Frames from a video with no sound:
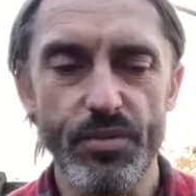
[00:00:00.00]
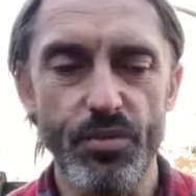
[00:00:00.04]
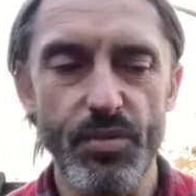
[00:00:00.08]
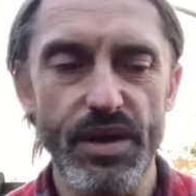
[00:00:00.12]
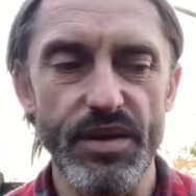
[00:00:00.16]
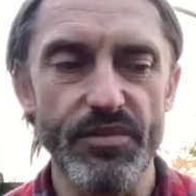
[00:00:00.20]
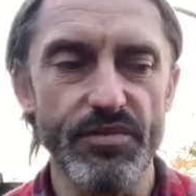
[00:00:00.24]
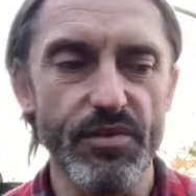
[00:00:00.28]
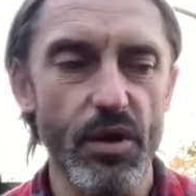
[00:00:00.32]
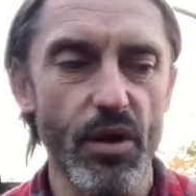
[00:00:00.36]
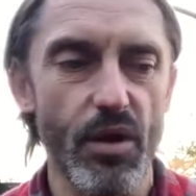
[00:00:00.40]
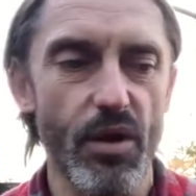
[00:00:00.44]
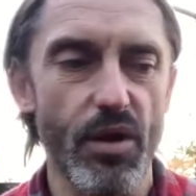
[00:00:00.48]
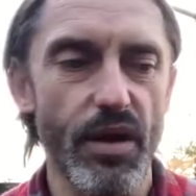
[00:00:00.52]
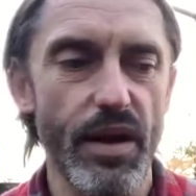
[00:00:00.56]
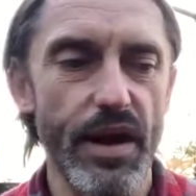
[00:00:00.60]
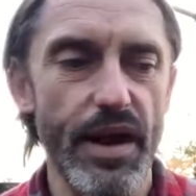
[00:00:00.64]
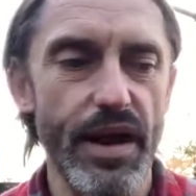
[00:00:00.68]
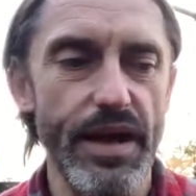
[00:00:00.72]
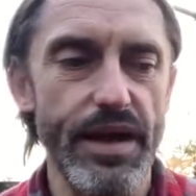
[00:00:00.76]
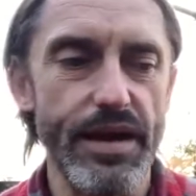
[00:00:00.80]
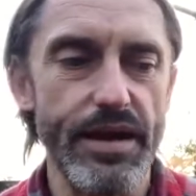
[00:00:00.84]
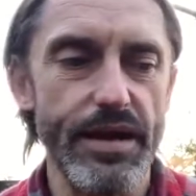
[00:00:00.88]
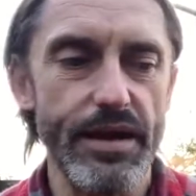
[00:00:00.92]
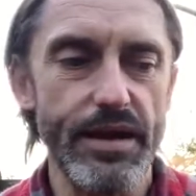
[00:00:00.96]
we've got
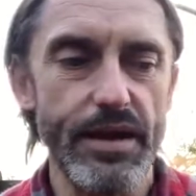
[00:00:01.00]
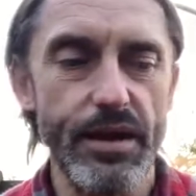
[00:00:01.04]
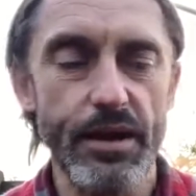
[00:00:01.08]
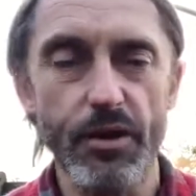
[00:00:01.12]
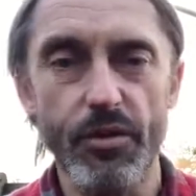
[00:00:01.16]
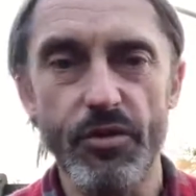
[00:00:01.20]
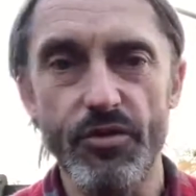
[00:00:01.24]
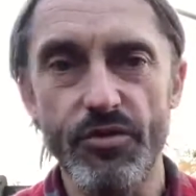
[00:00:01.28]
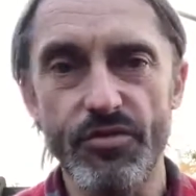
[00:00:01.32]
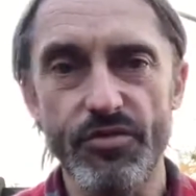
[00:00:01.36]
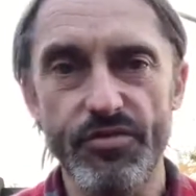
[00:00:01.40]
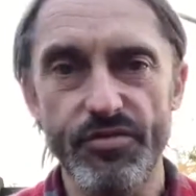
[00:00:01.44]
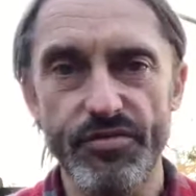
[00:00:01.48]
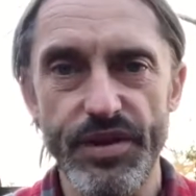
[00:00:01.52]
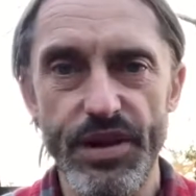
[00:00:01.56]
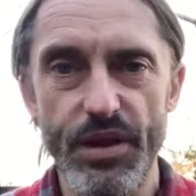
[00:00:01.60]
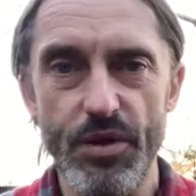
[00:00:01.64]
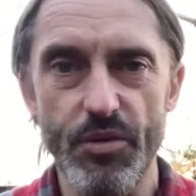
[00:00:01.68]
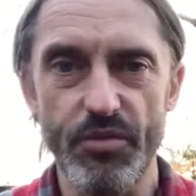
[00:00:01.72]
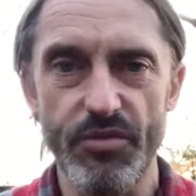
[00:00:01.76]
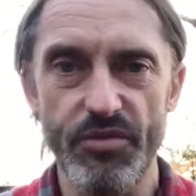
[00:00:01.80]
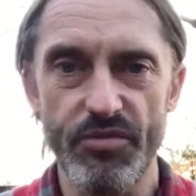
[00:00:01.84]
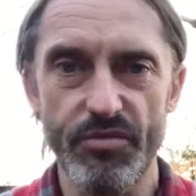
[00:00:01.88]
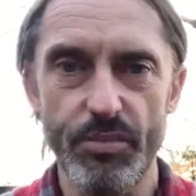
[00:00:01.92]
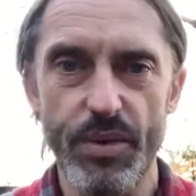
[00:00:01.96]
a huge
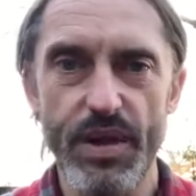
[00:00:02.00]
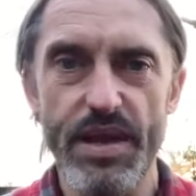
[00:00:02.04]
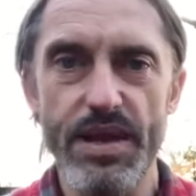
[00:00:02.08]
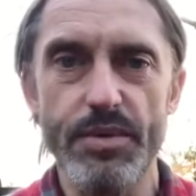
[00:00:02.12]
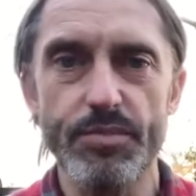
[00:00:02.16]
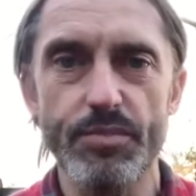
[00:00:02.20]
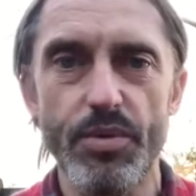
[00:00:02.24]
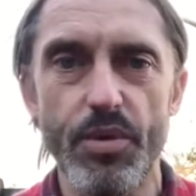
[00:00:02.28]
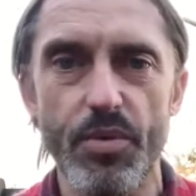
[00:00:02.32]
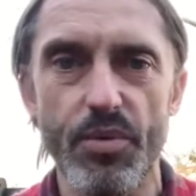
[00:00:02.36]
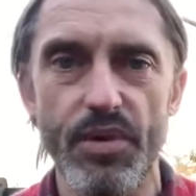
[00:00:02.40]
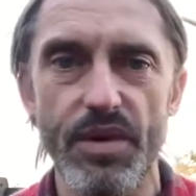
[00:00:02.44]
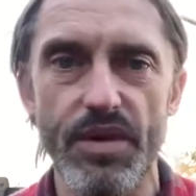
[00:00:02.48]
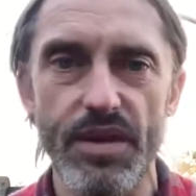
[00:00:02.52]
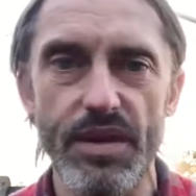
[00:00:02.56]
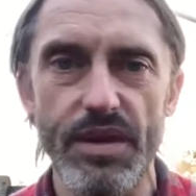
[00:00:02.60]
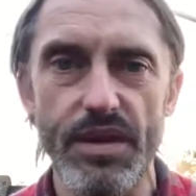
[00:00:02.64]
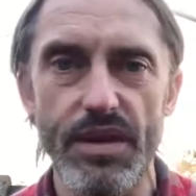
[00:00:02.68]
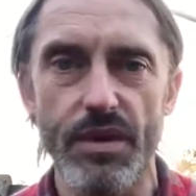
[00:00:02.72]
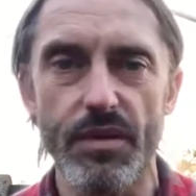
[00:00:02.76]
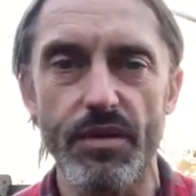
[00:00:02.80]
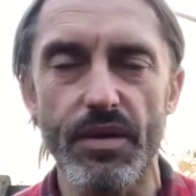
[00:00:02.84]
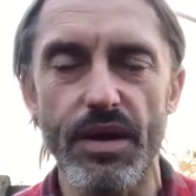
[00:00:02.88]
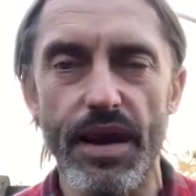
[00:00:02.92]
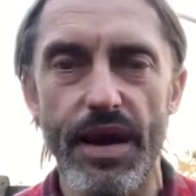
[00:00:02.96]
field of people in
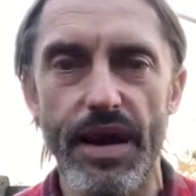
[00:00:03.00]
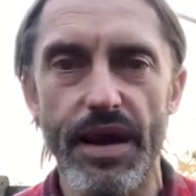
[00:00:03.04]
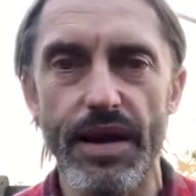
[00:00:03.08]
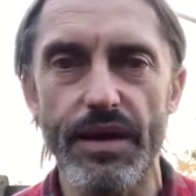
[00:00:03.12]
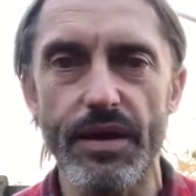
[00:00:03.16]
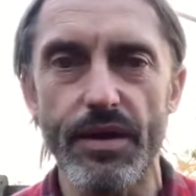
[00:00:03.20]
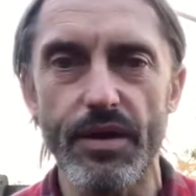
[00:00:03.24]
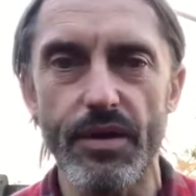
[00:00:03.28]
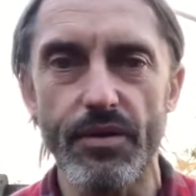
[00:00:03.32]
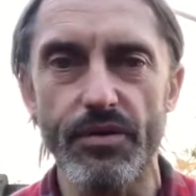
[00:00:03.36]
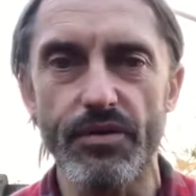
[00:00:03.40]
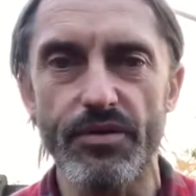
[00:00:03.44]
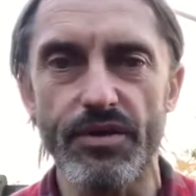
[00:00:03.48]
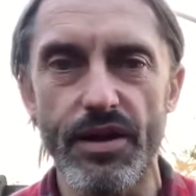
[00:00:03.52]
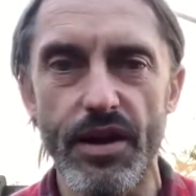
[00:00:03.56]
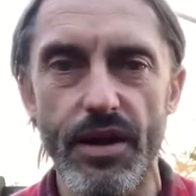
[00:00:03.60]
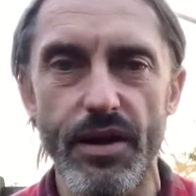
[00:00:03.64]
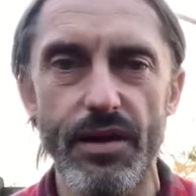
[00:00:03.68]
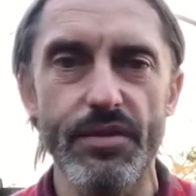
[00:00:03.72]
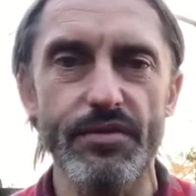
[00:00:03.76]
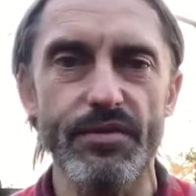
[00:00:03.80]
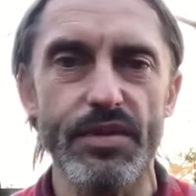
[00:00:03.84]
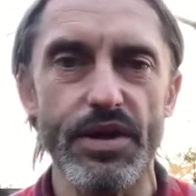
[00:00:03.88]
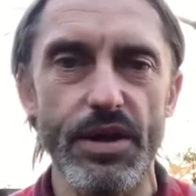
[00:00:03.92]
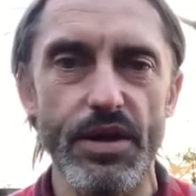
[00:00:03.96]
the UK whose
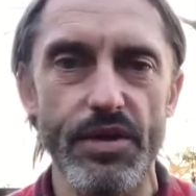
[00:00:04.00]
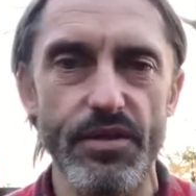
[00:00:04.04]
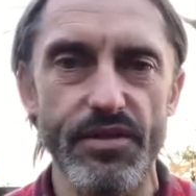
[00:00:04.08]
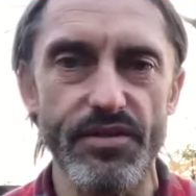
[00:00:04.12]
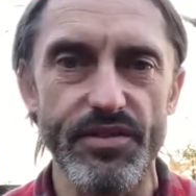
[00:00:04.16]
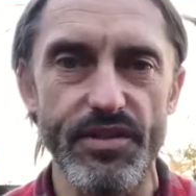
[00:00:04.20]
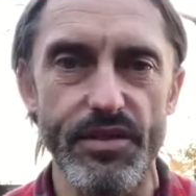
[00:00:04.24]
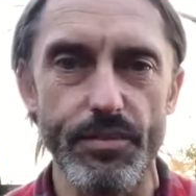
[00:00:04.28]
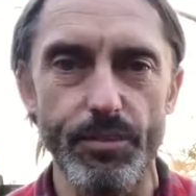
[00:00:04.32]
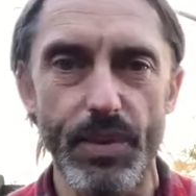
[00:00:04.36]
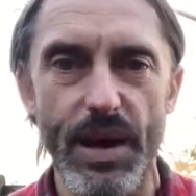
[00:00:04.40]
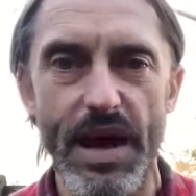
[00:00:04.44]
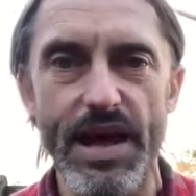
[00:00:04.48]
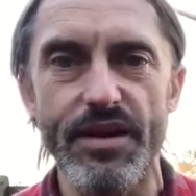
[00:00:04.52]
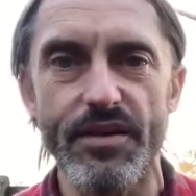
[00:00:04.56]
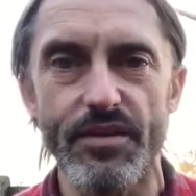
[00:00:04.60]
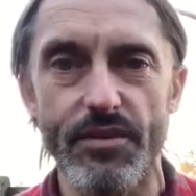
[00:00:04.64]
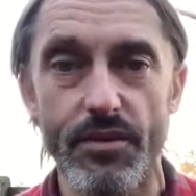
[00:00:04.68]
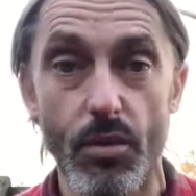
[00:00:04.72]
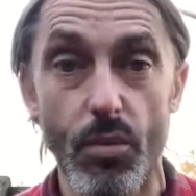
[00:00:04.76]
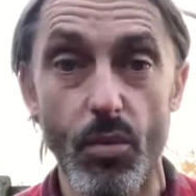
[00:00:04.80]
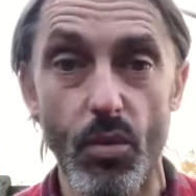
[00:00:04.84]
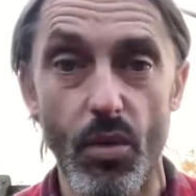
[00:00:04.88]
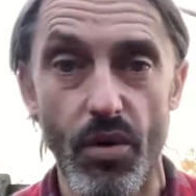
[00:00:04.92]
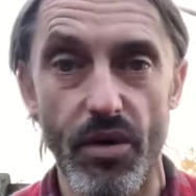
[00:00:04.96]
livelihoods depend
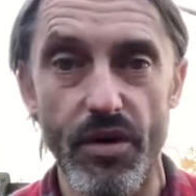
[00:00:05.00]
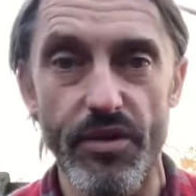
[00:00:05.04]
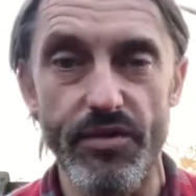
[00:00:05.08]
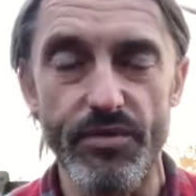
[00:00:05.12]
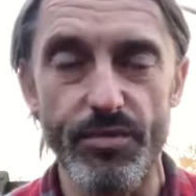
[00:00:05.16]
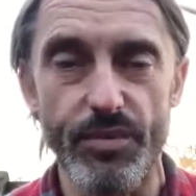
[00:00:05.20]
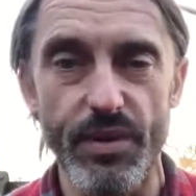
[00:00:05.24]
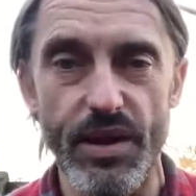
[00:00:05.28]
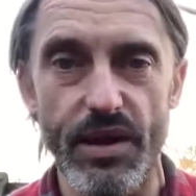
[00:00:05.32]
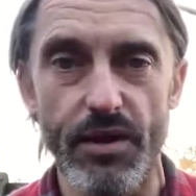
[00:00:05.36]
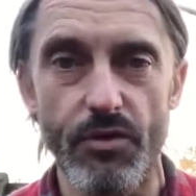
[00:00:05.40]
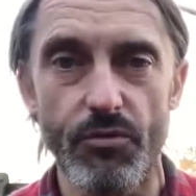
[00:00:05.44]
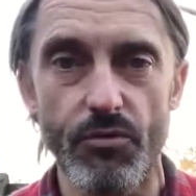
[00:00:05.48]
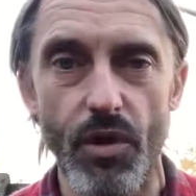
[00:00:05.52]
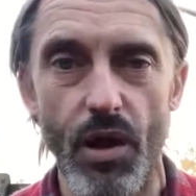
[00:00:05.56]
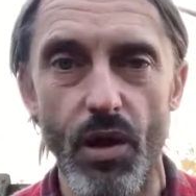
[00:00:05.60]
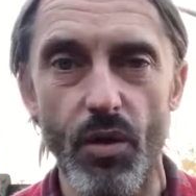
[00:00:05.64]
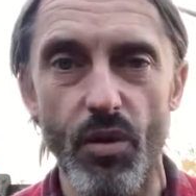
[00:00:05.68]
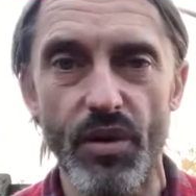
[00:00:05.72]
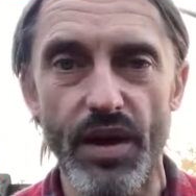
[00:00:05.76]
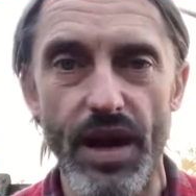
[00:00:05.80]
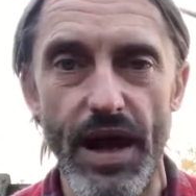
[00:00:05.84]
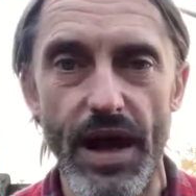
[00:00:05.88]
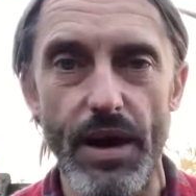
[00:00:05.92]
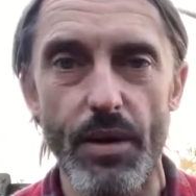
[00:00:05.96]
on what is being
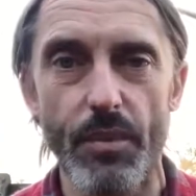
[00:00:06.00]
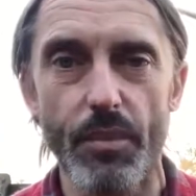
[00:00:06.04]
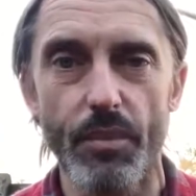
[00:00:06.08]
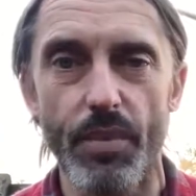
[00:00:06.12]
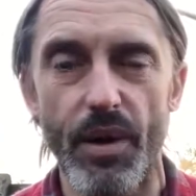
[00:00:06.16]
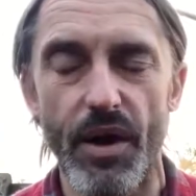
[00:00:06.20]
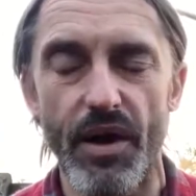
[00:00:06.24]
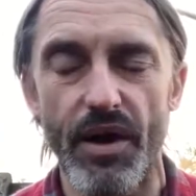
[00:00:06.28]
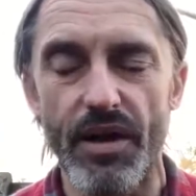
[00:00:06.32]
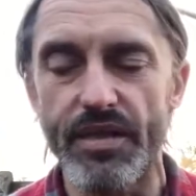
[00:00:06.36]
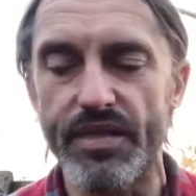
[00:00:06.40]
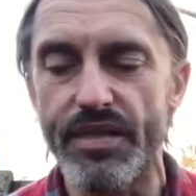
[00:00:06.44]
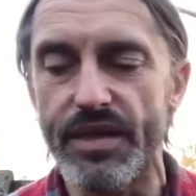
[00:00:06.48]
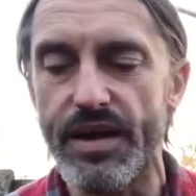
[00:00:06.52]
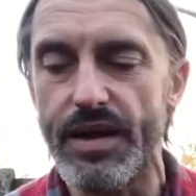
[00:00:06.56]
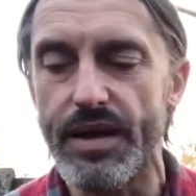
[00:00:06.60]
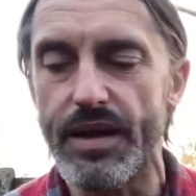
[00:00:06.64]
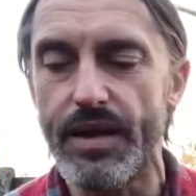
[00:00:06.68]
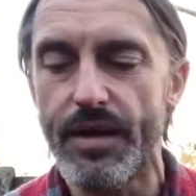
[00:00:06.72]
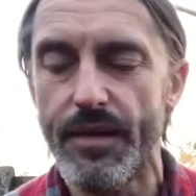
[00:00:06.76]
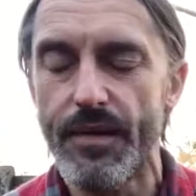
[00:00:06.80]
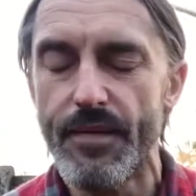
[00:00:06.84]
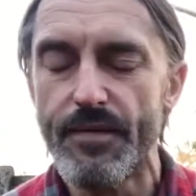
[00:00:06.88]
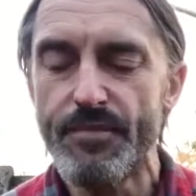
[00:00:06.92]
rolled out by the